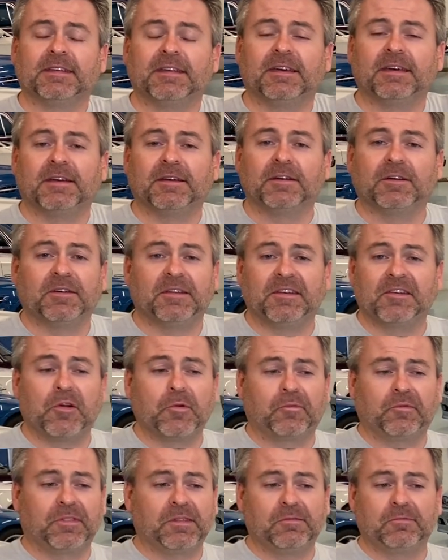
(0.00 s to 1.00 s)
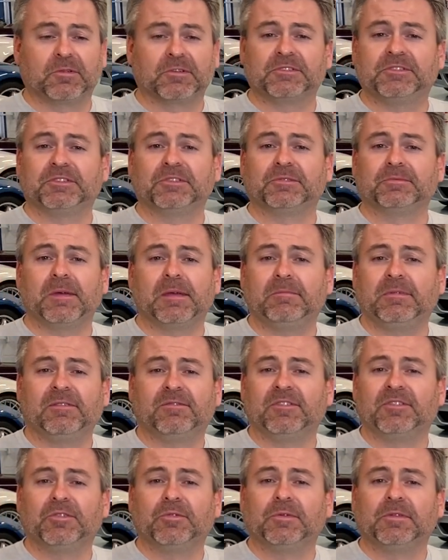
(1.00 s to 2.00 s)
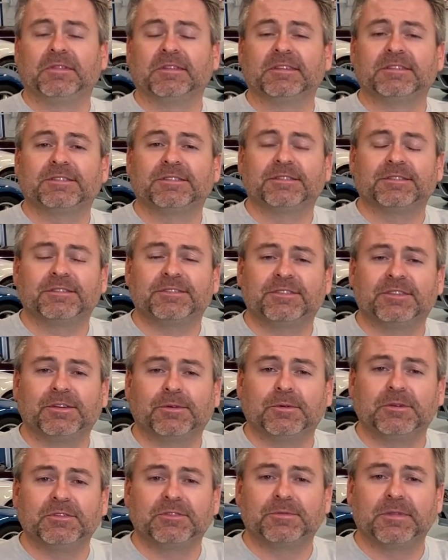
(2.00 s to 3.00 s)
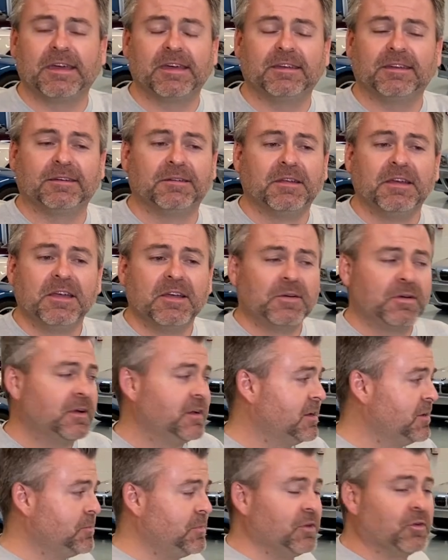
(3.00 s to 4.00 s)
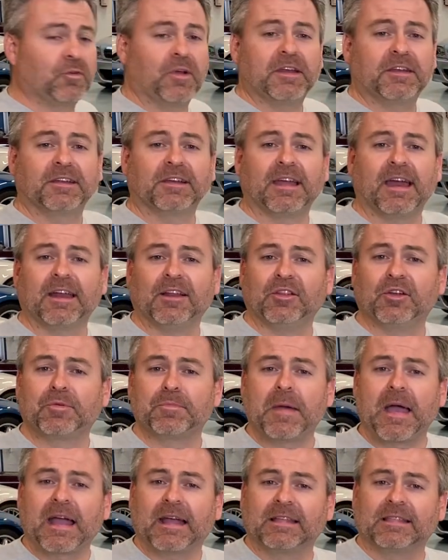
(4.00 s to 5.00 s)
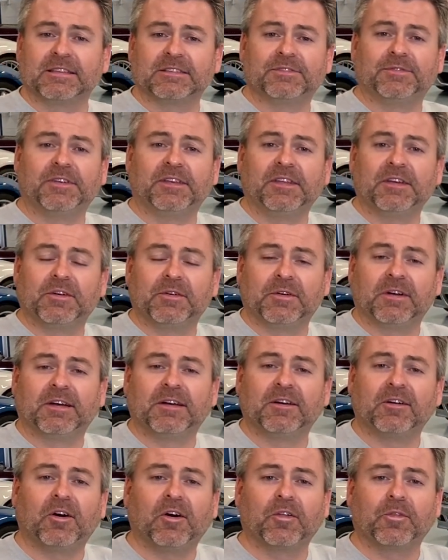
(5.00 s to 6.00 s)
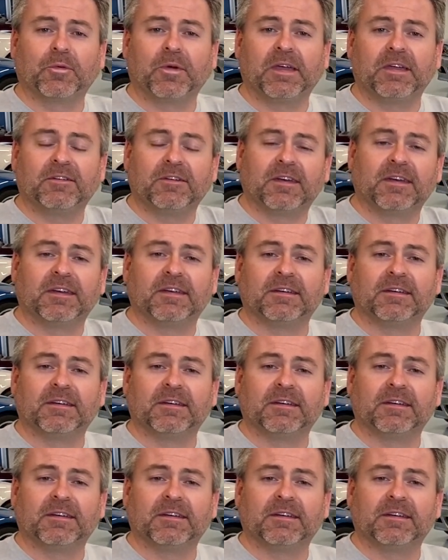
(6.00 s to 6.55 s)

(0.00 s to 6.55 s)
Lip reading: And hopefully we're still maybe even doing this series then. And it'd be great to kind of look back at this video all the way